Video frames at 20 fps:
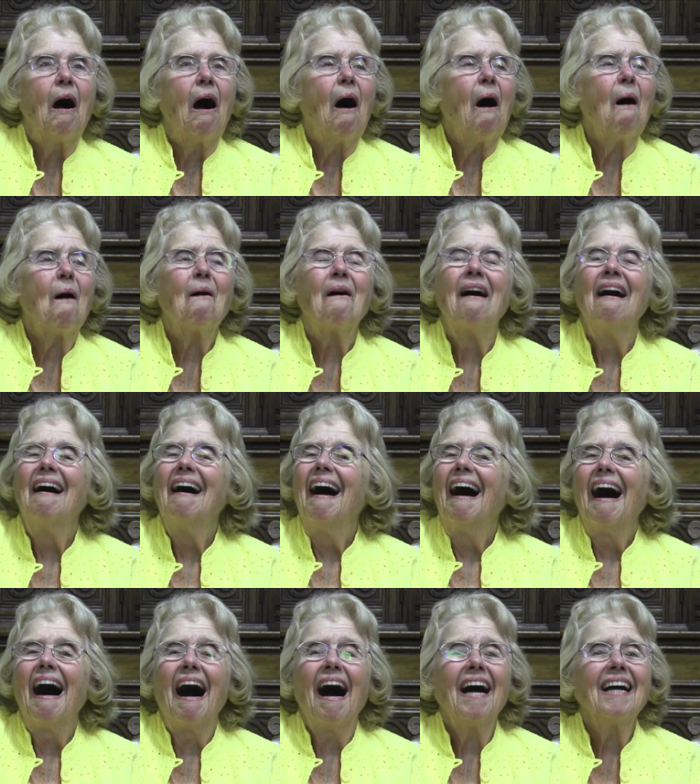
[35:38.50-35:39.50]
Oh,
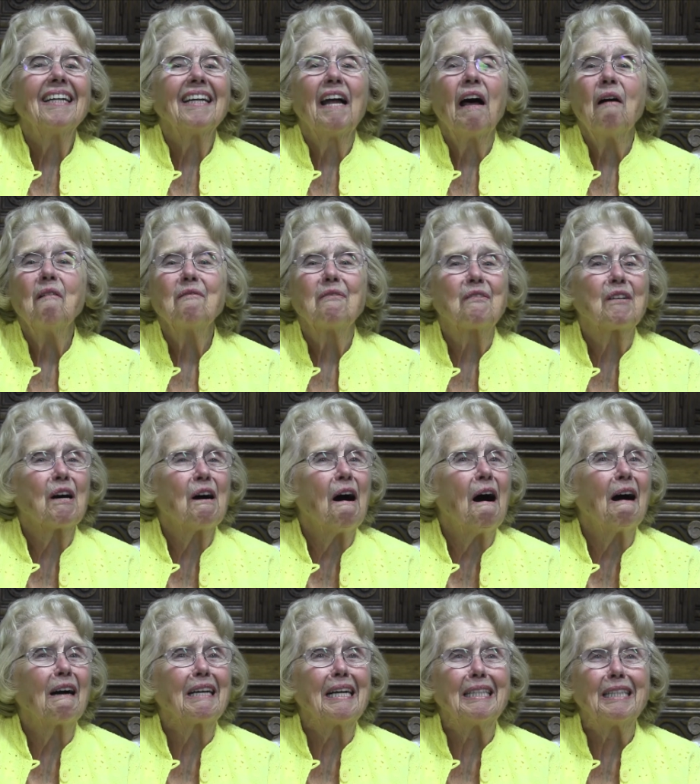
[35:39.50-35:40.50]
I love
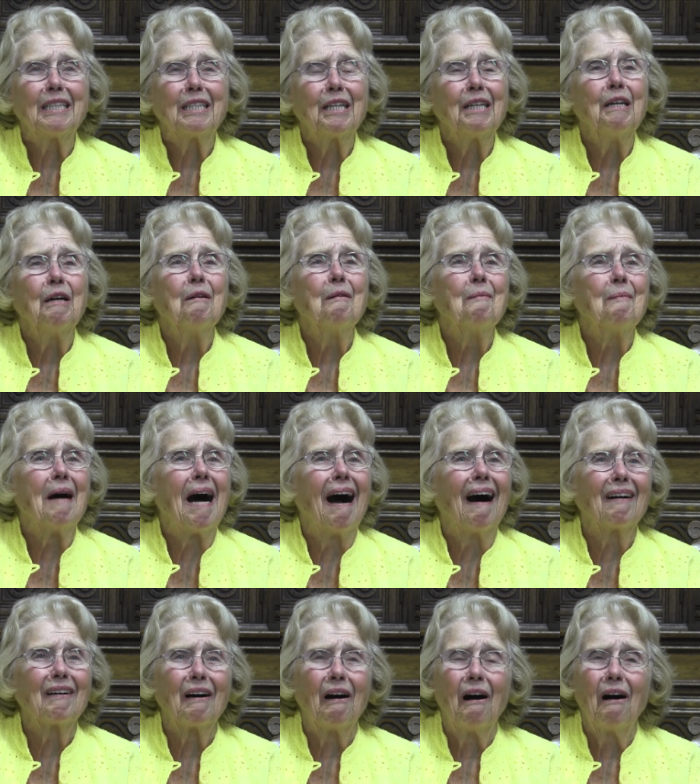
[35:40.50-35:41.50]
talking to you
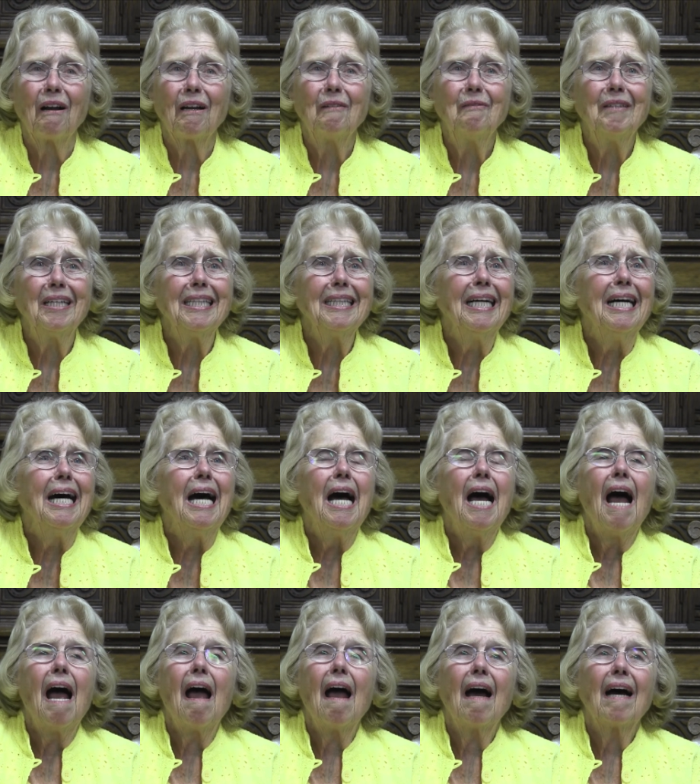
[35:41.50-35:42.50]
about all of it,
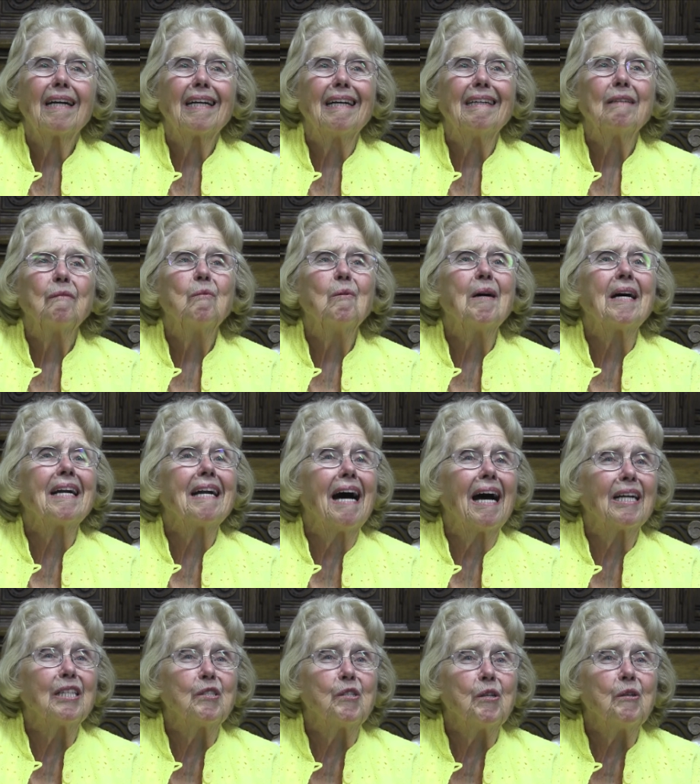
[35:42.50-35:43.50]
and when
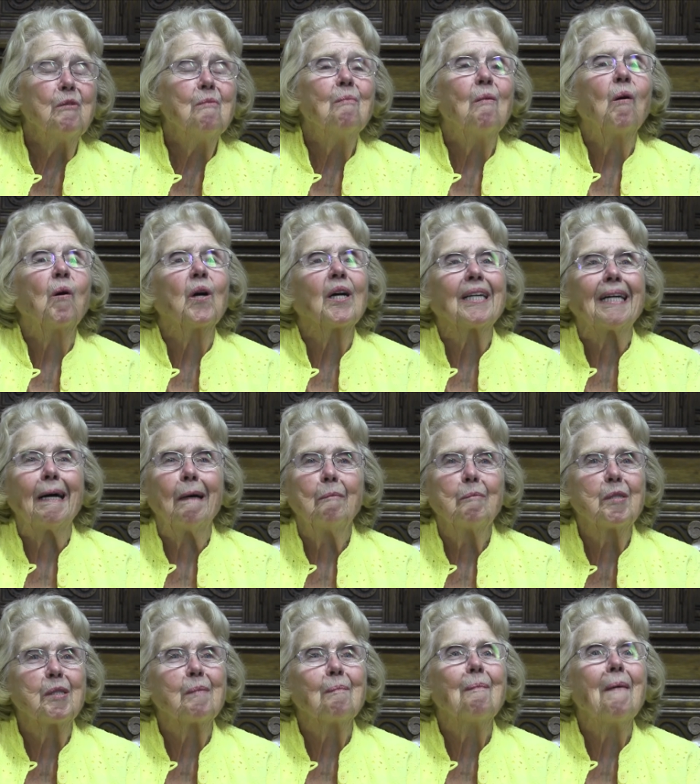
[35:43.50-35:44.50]
I do, more
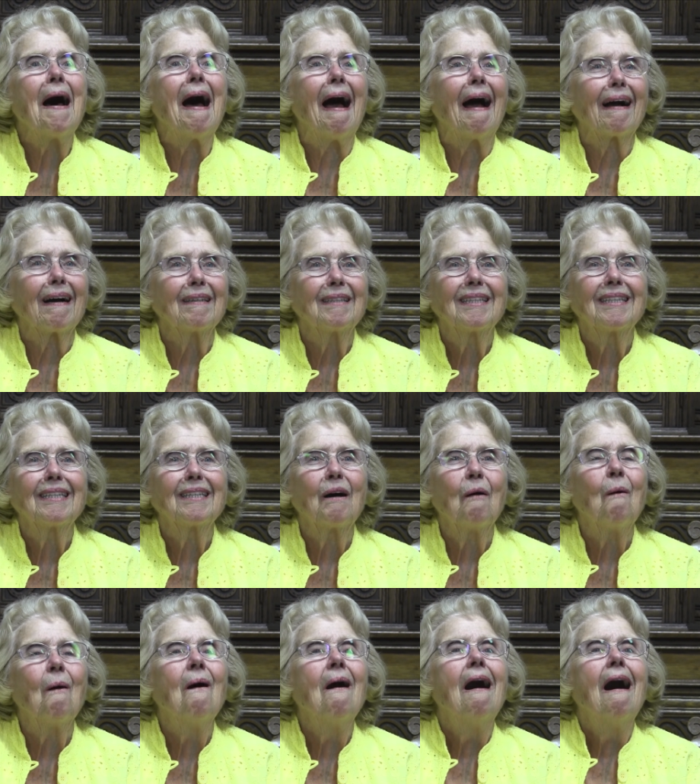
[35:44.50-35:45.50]
comes back,
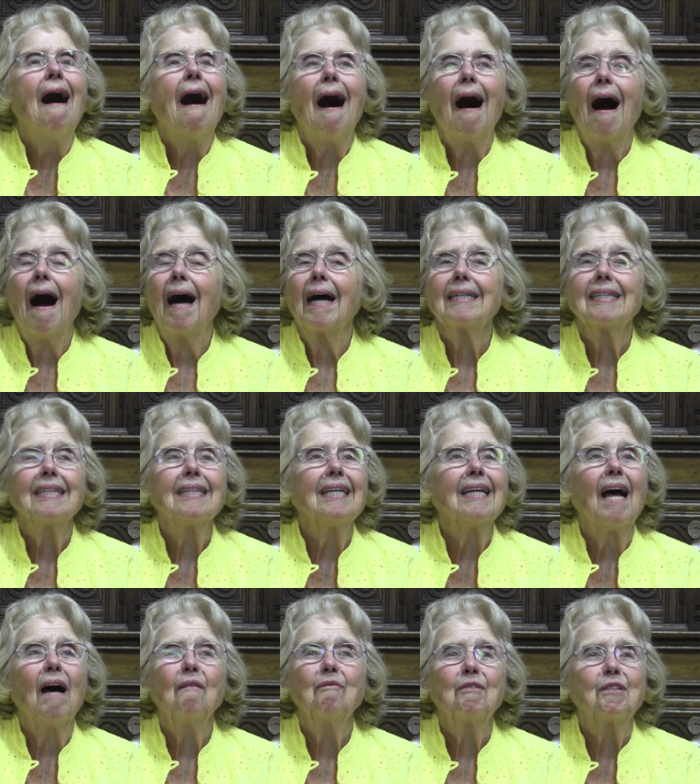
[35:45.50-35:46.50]
so I'd
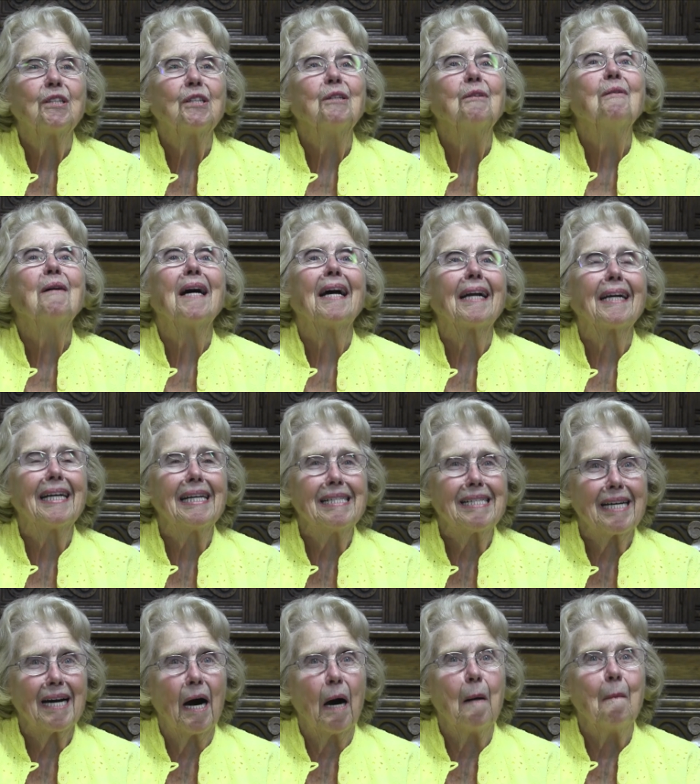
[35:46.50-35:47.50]
love to
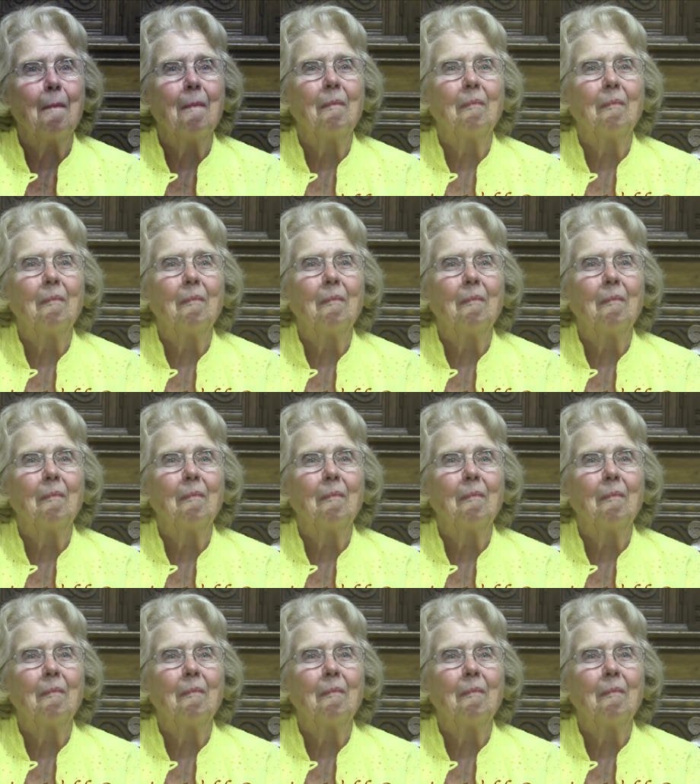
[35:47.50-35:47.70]
anytime.